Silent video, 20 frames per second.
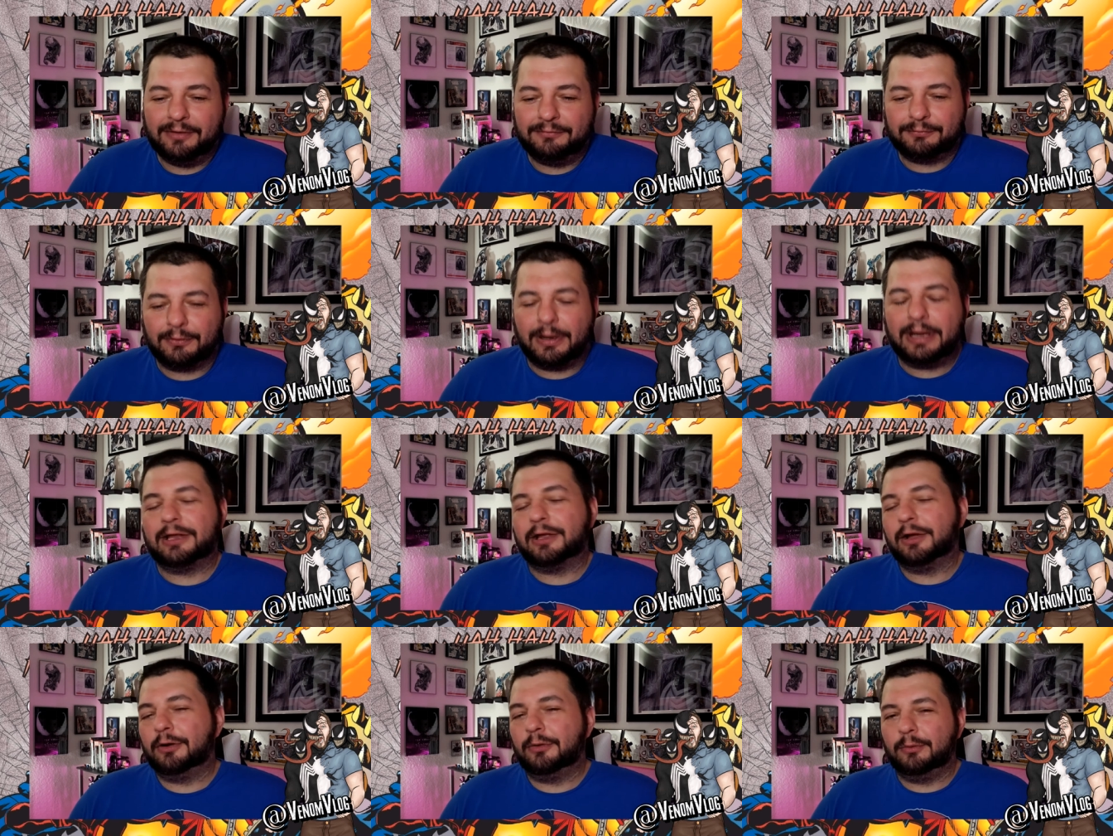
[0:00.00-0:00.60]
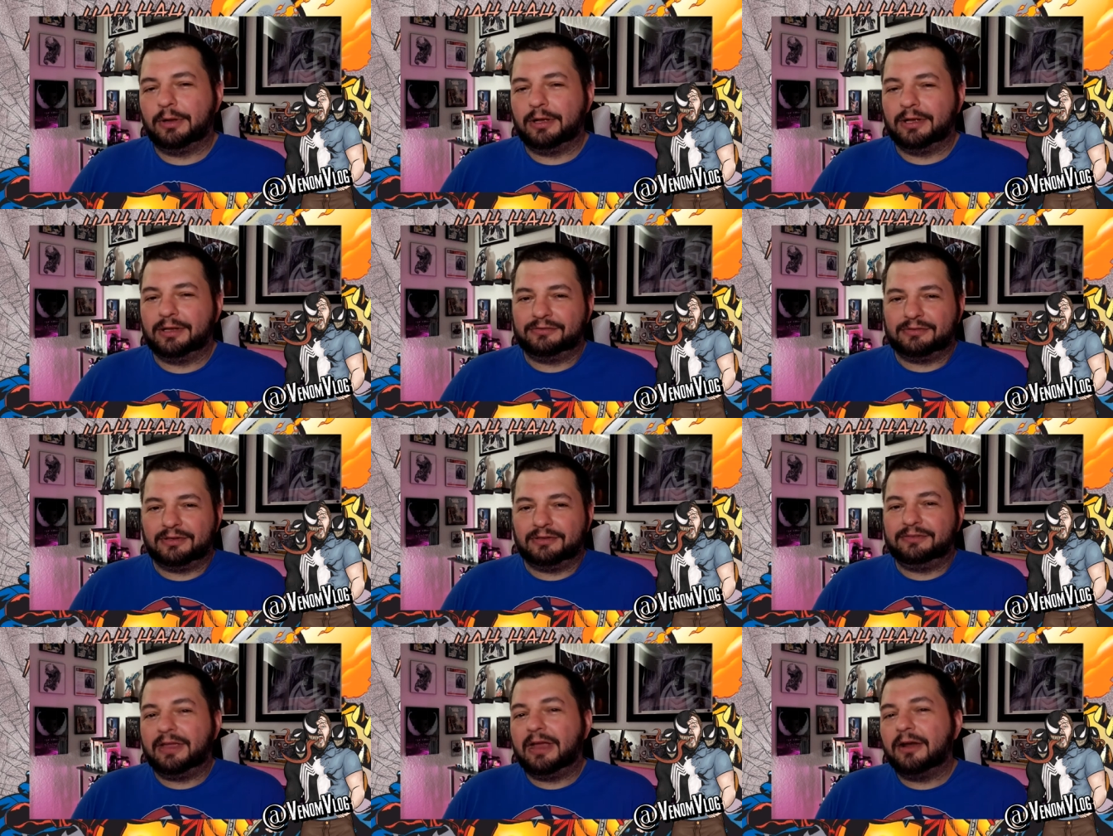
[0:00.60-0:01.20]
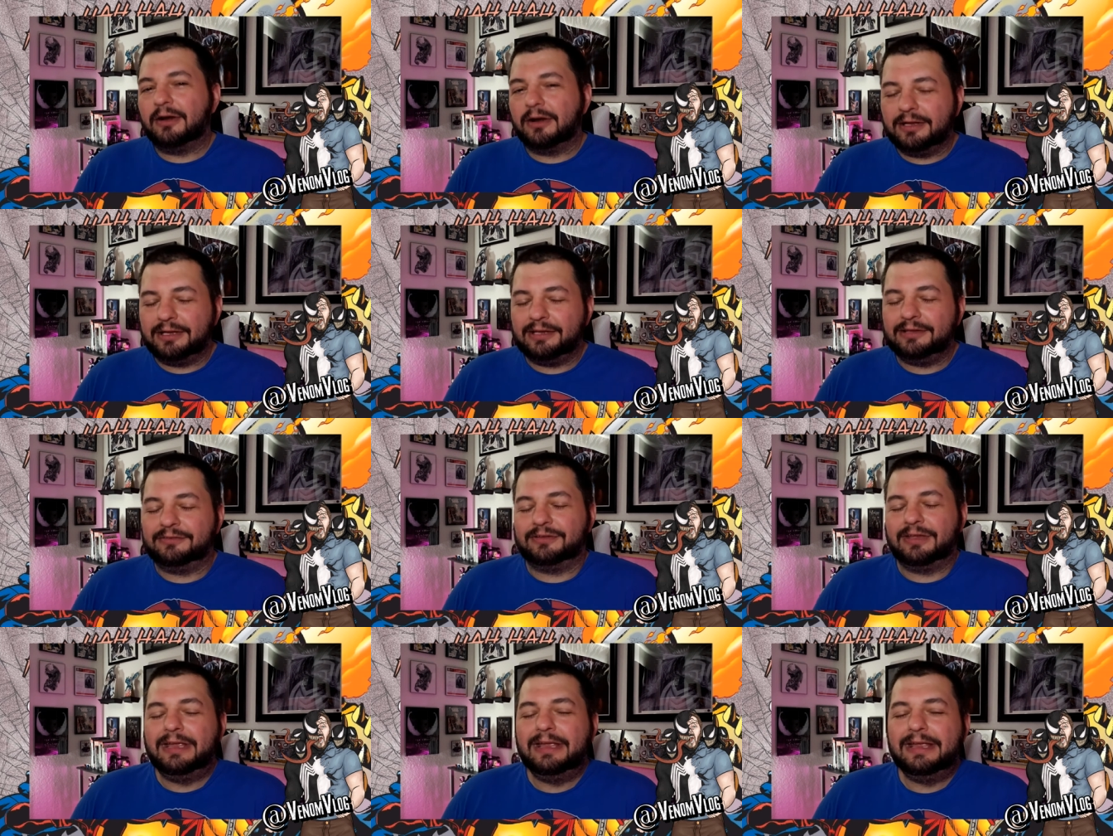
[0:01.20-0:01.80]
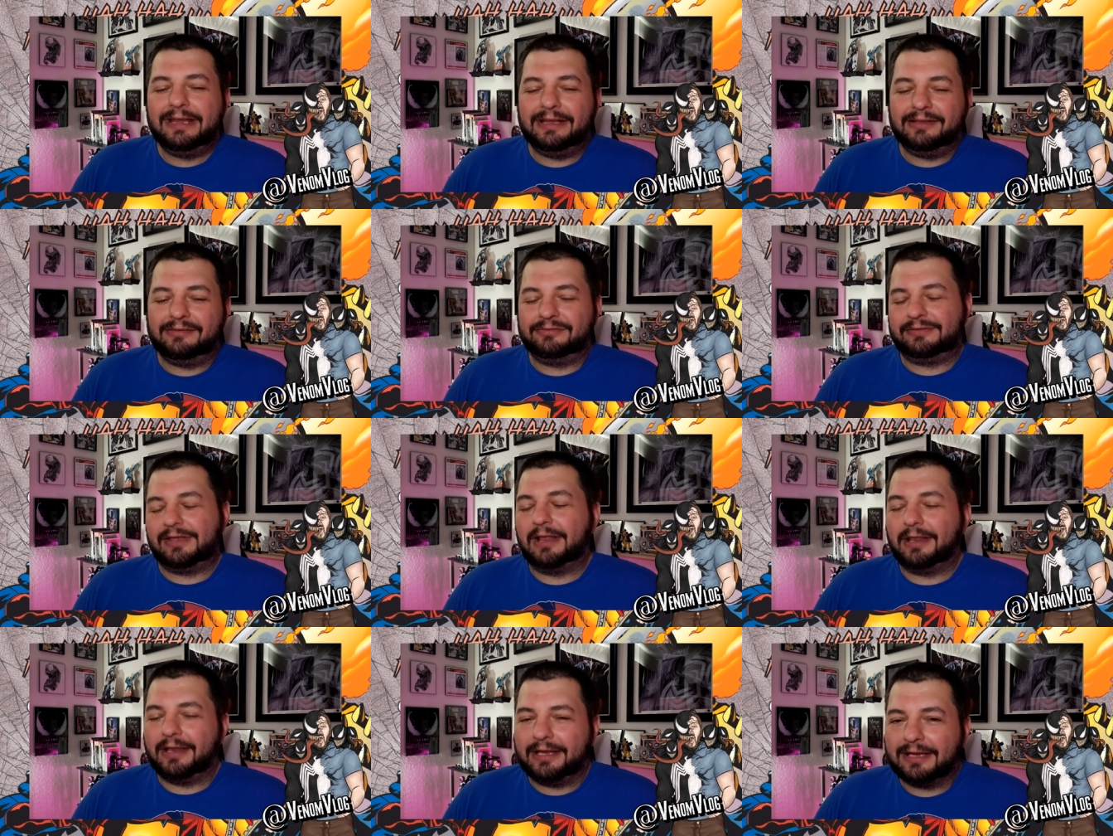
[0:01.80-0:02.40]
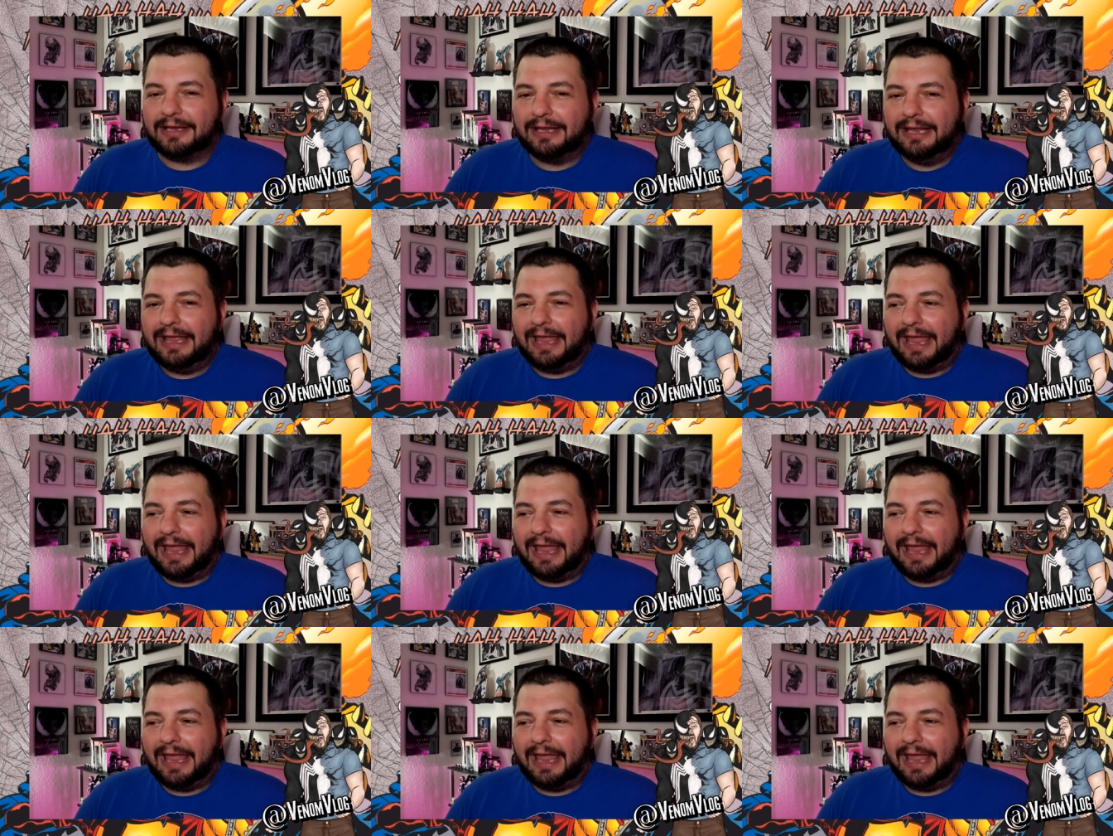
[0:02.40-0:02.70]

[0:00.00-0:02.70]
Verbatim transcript: Franco uh, Santera is is selling,